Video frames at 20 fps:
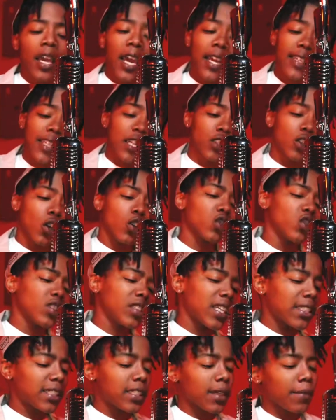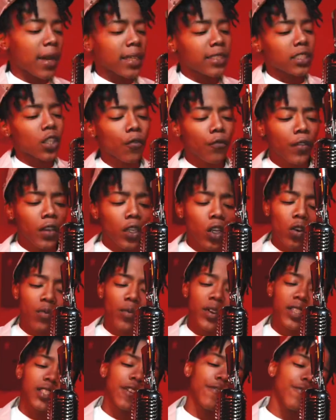Antisocial take to myself and the
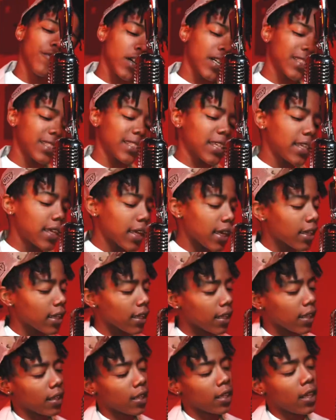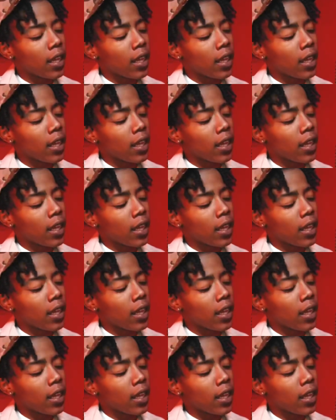reason for us to kick it.